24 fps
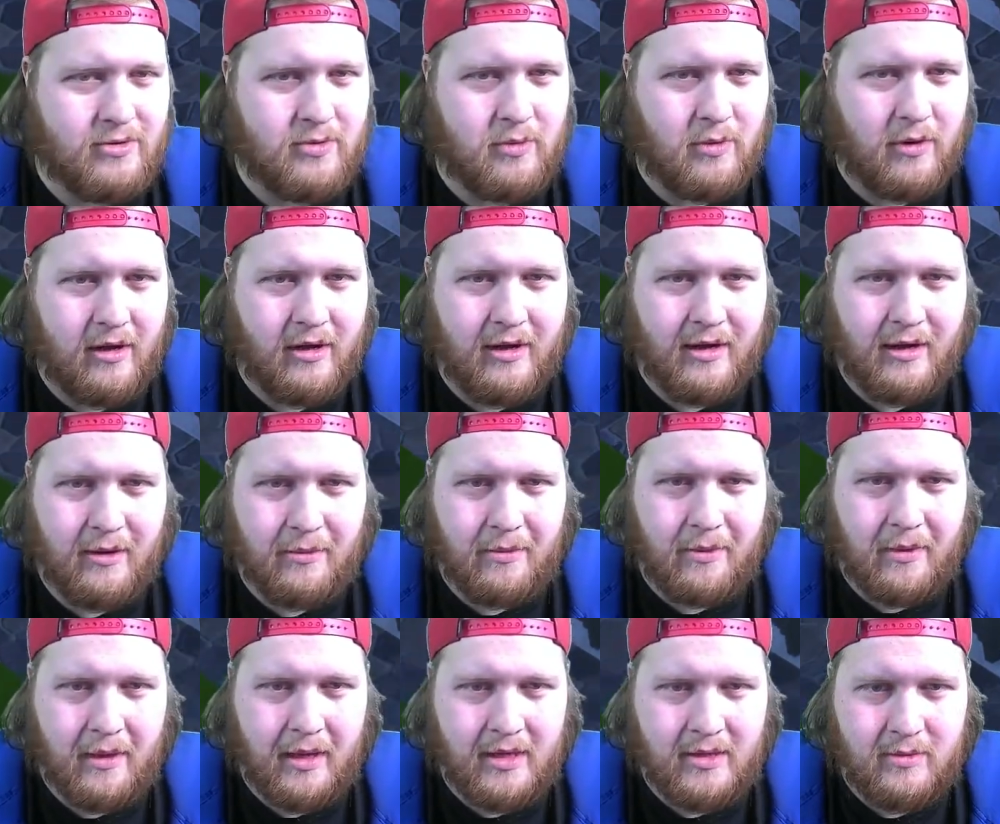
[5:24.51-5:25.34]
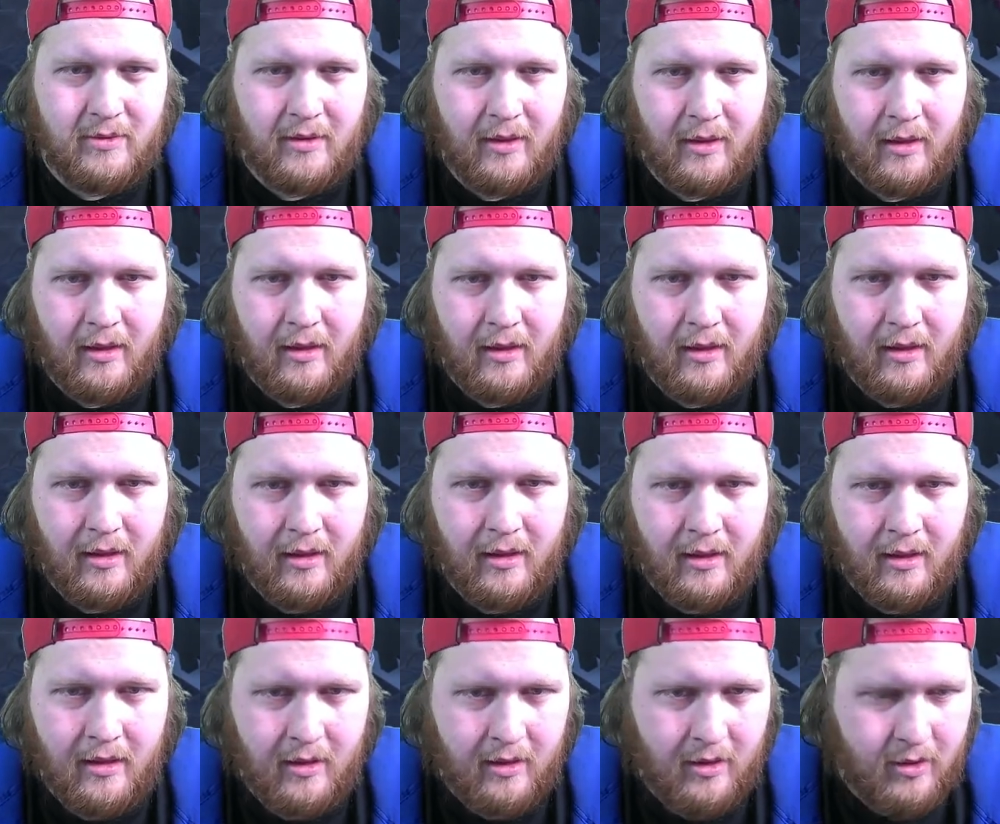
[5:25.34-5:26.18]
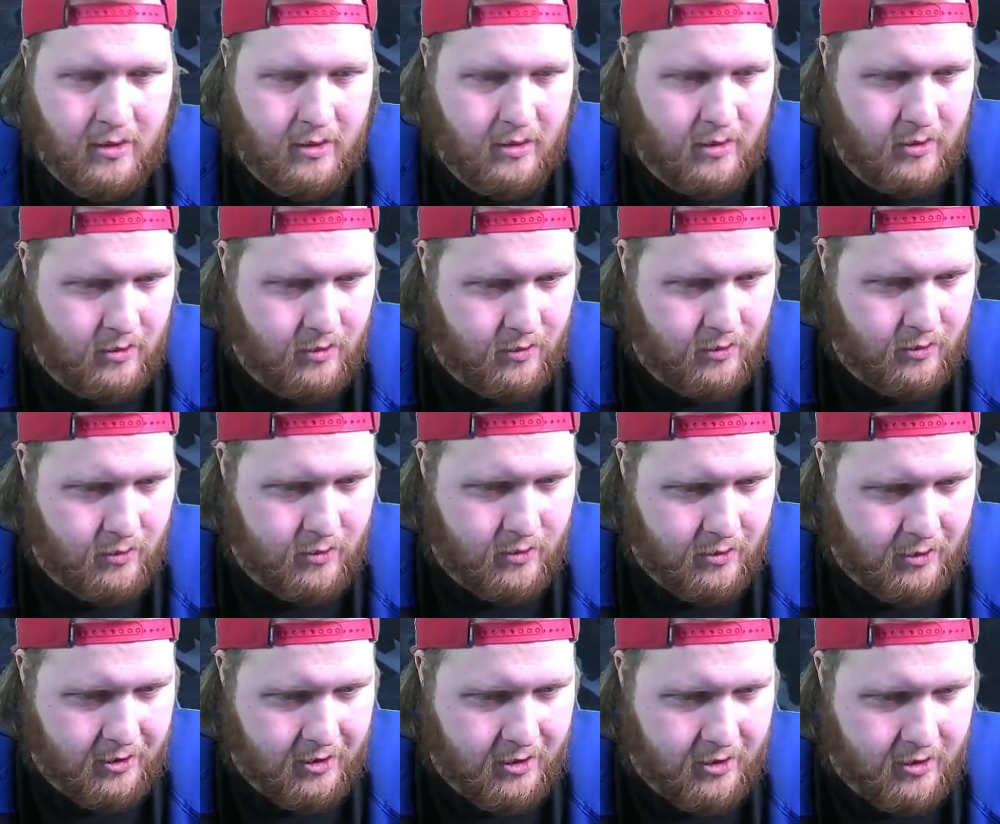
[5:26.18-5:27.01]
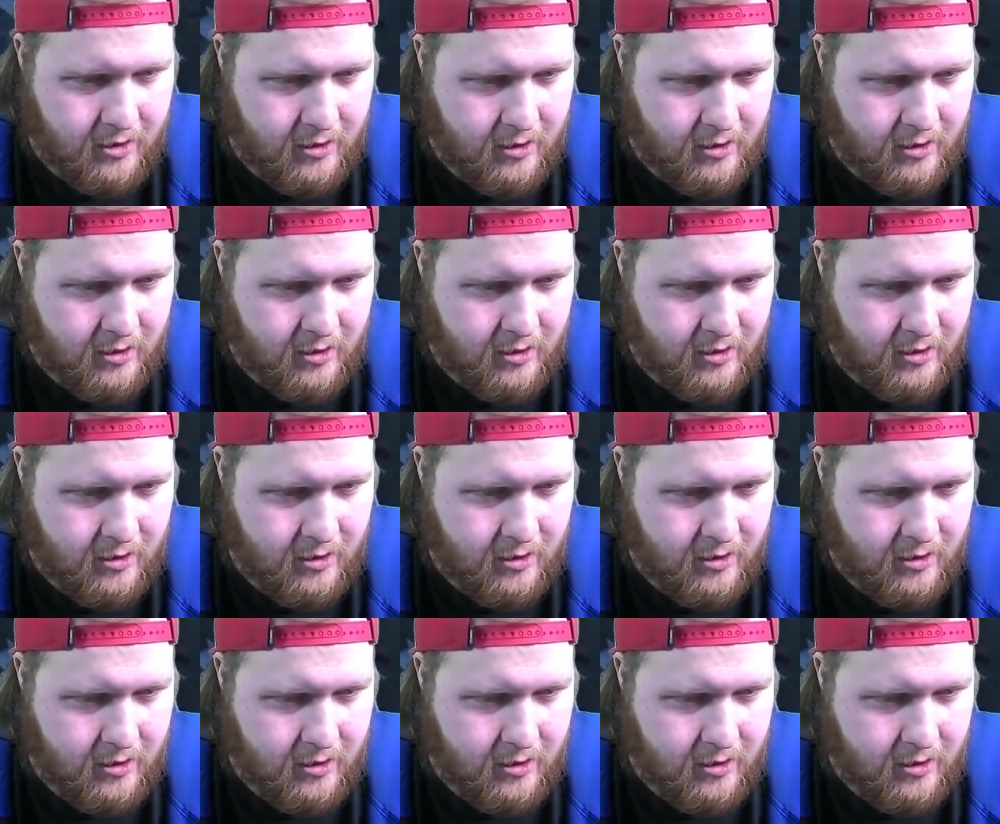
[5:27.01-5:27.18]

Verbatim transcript: workout things with Oh, hold on.